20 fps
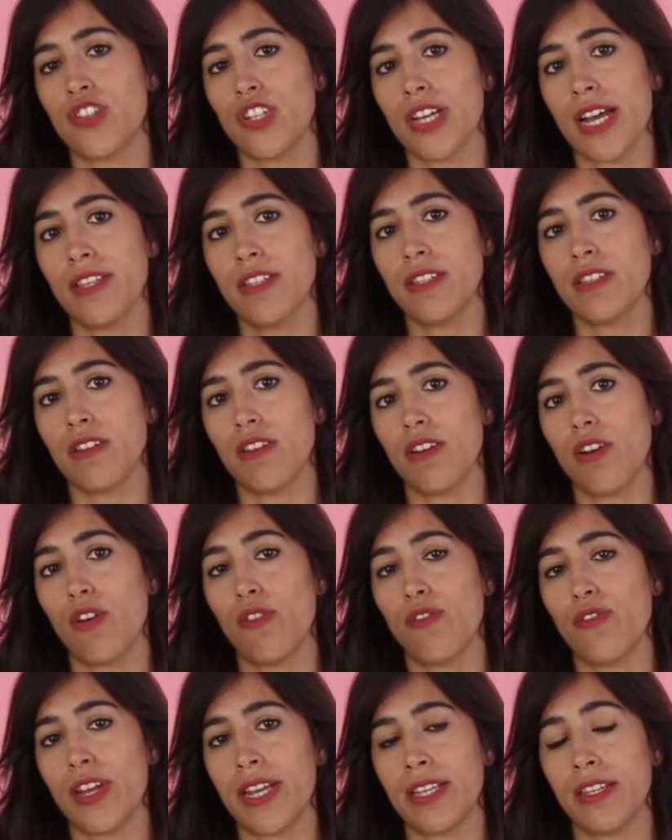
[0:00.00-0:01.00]
chance
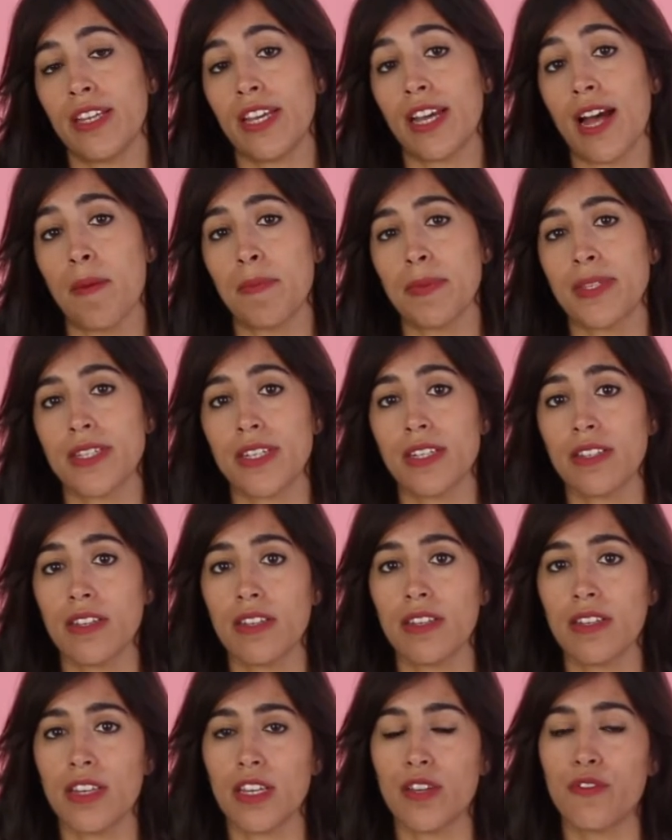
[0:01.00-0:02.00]
of ending up
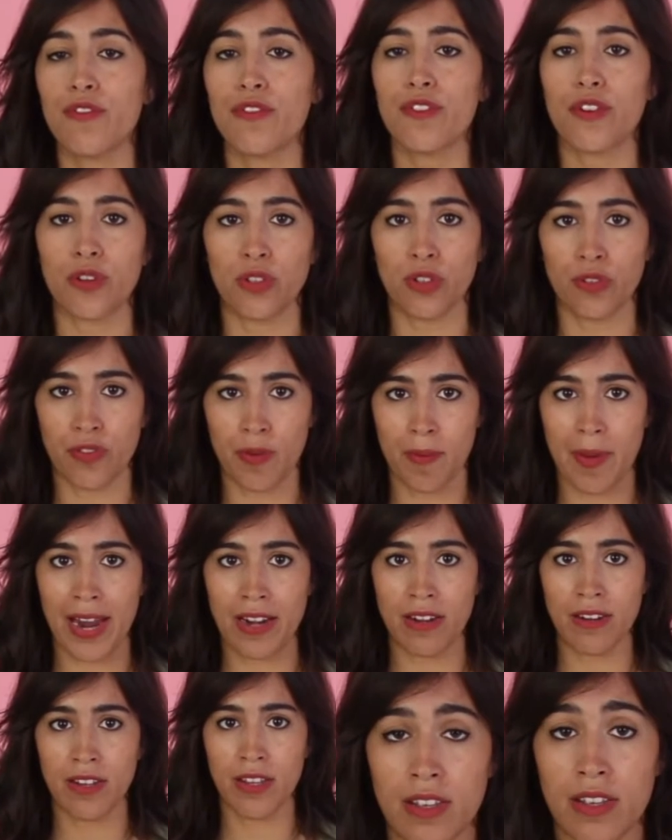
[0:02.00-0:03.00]
sitting in front of a
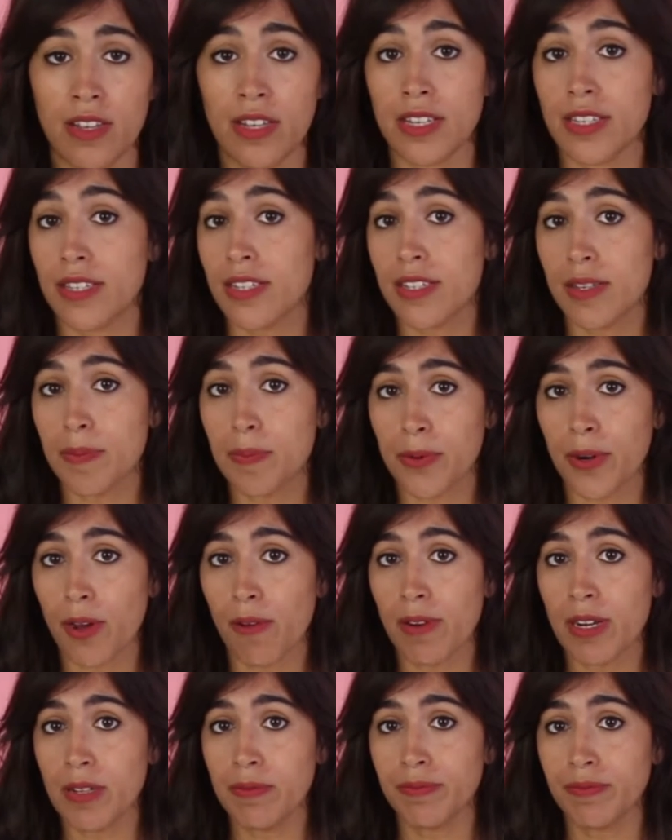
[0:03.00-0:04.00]
man. Is this a
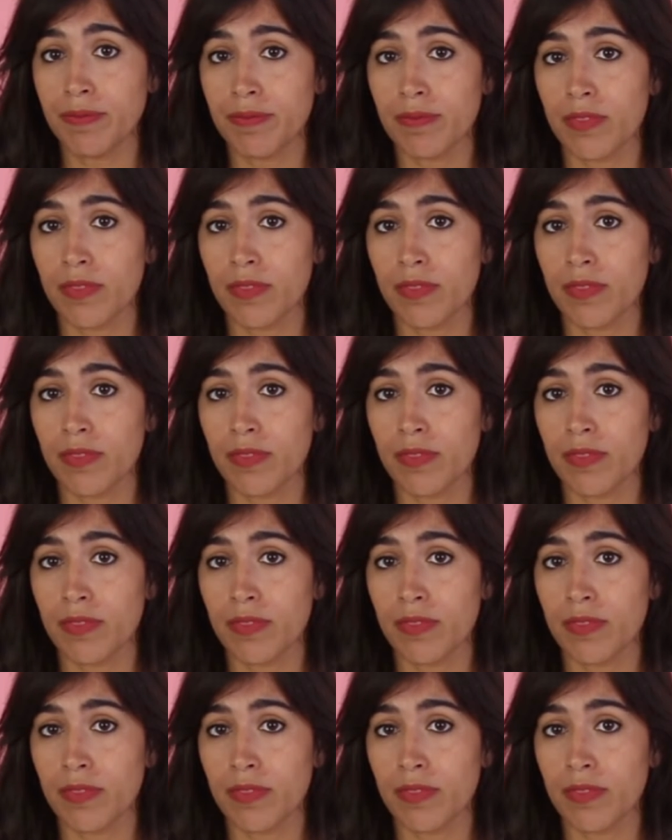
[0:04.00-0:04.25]
problem?